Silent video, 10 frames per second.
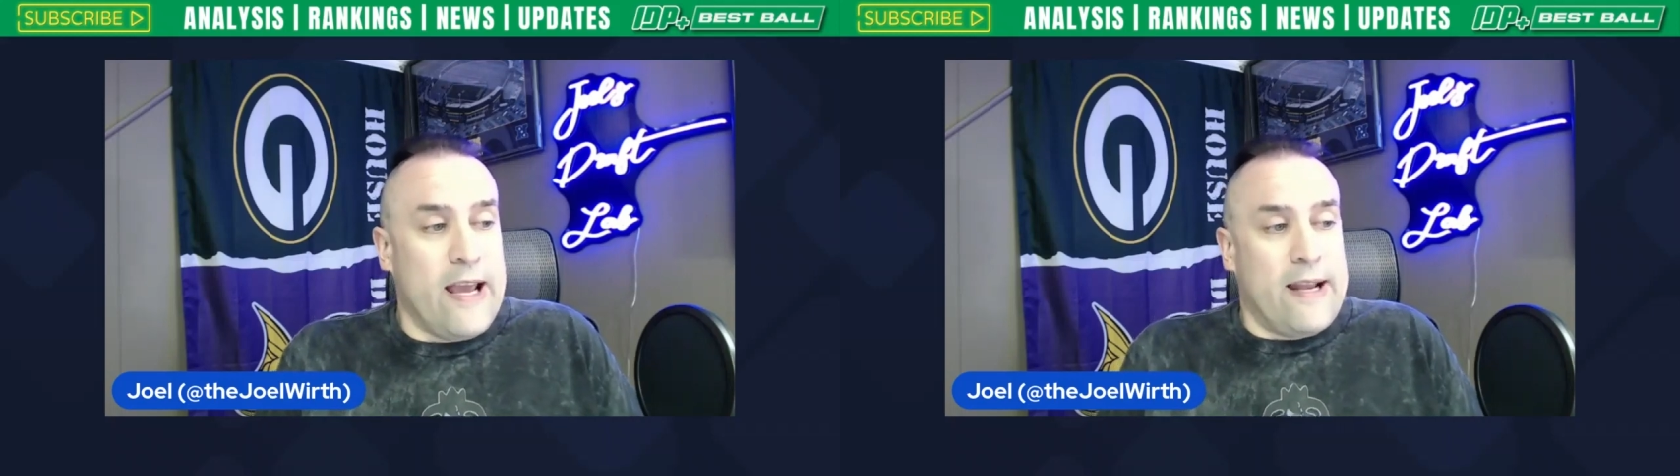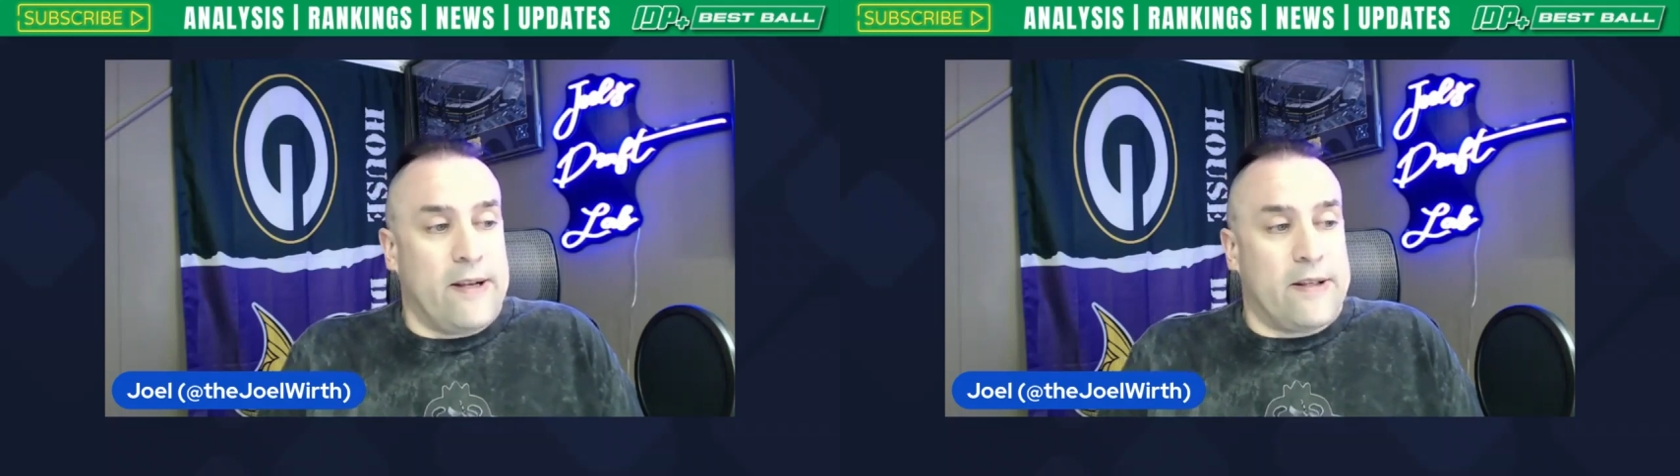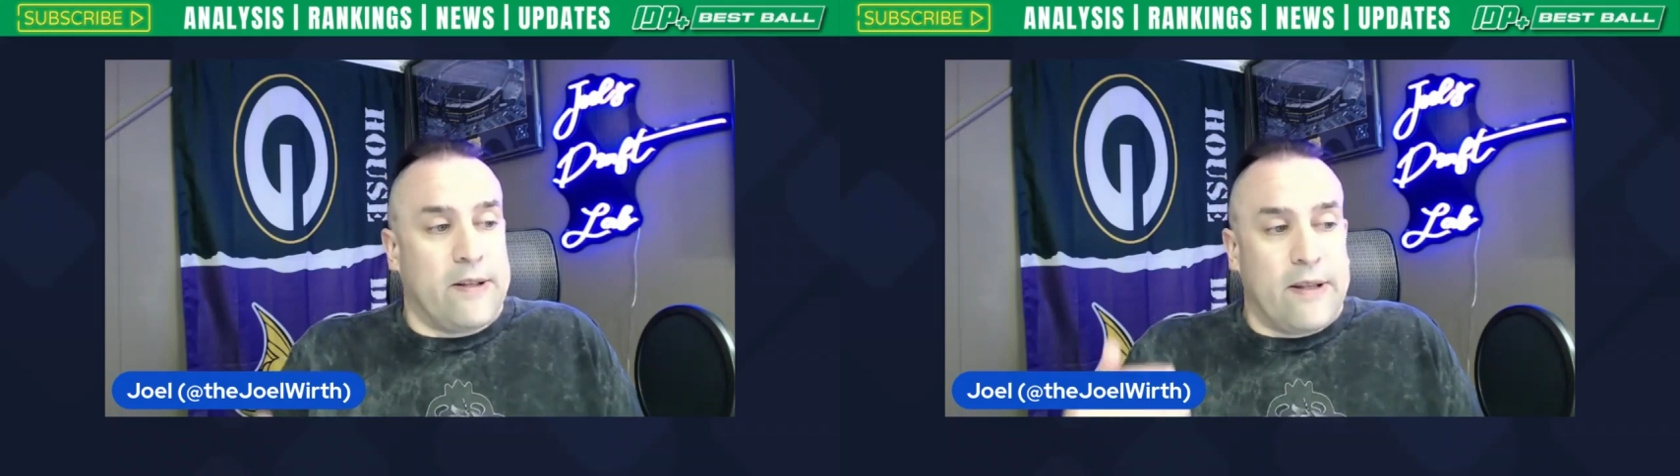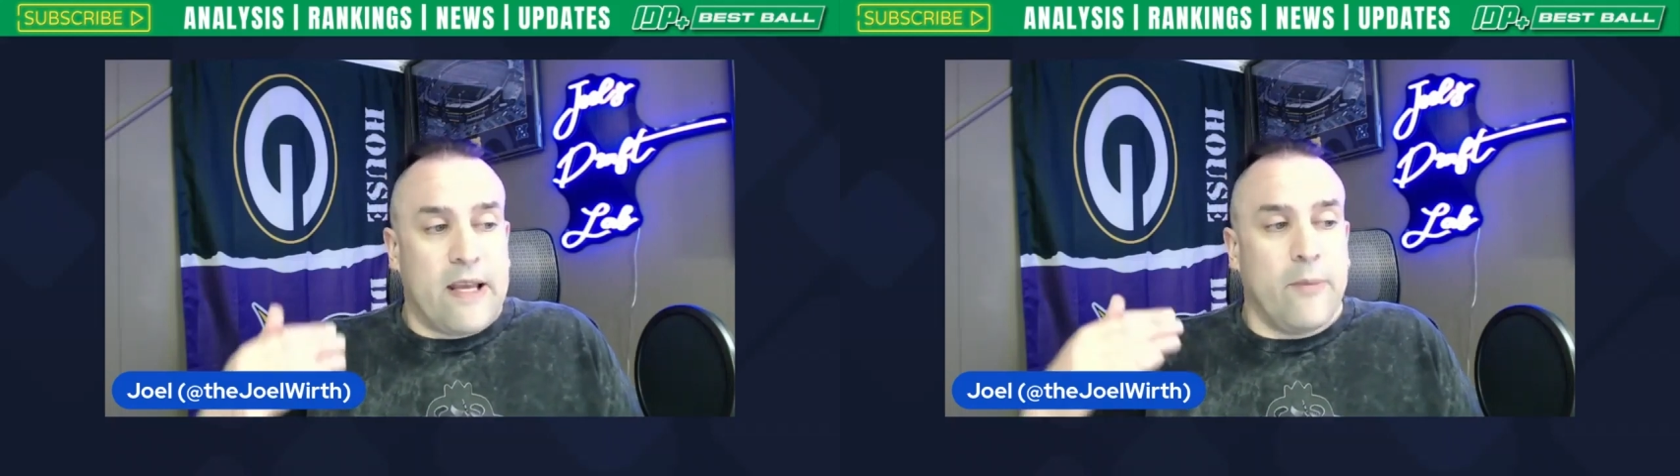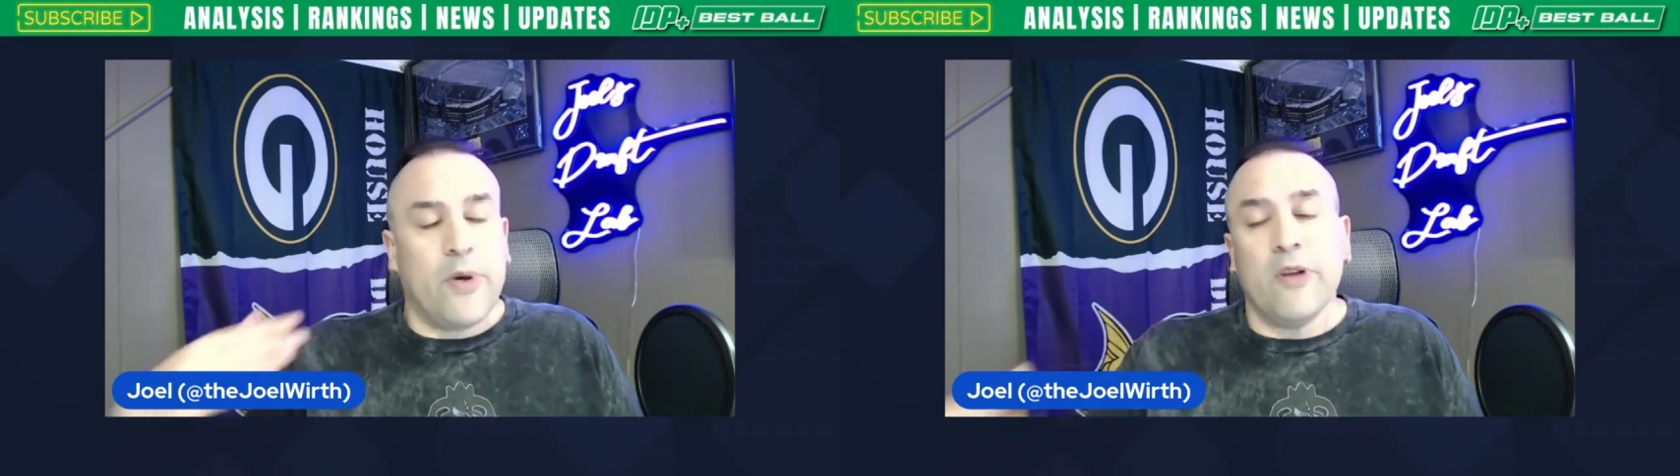And
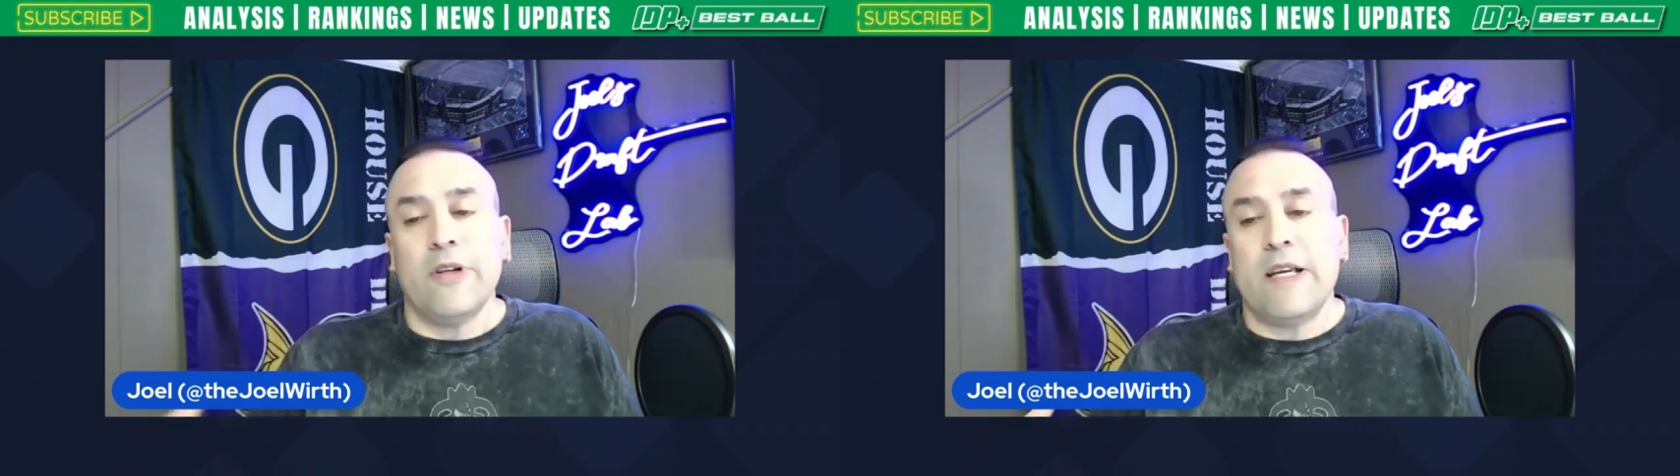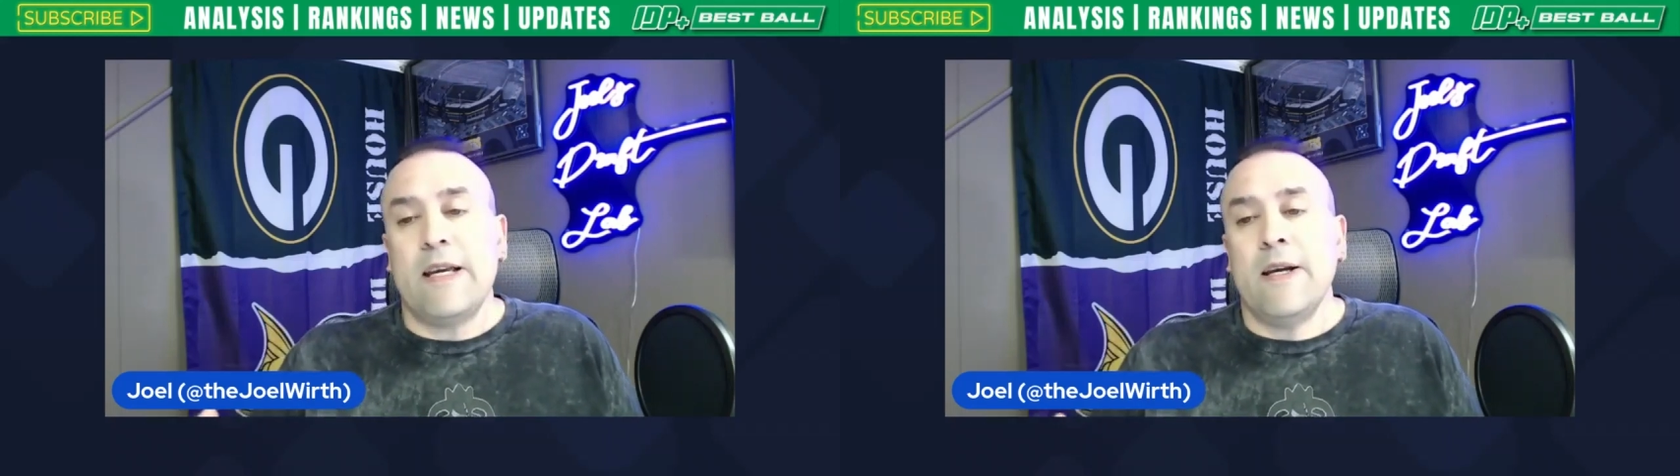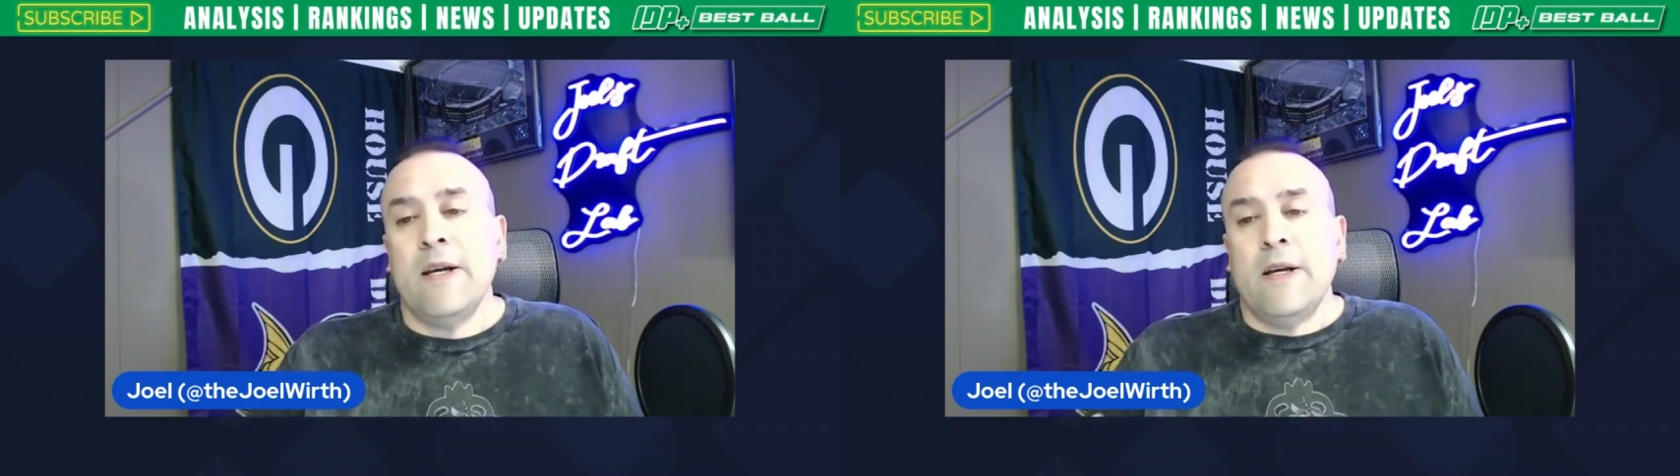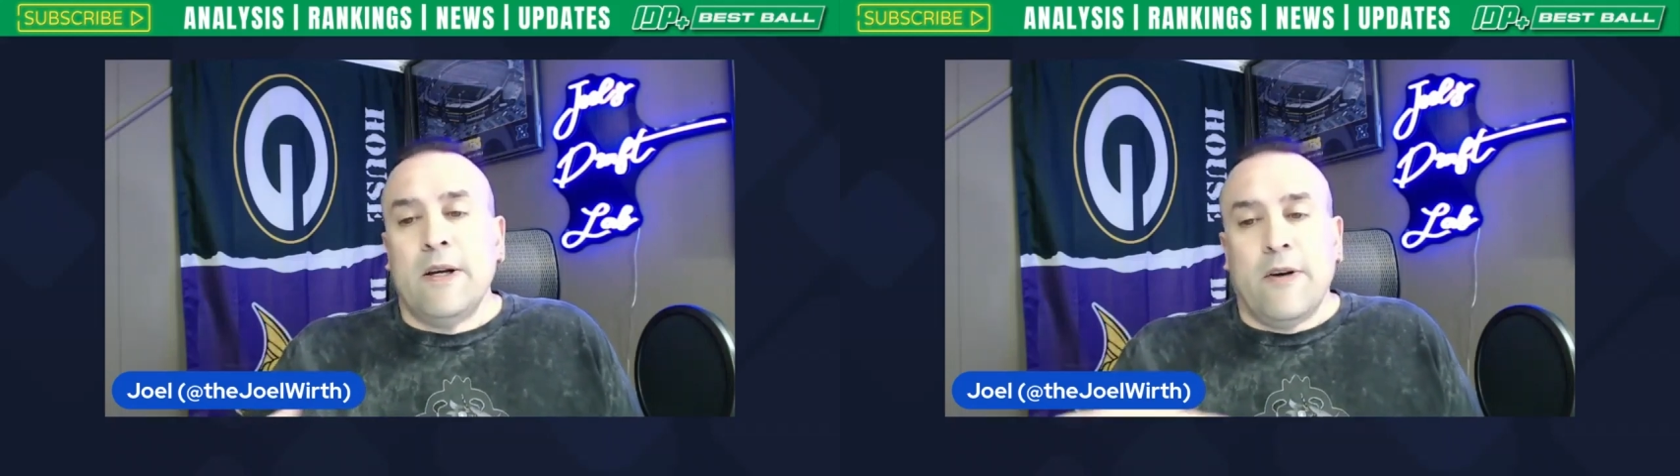the ability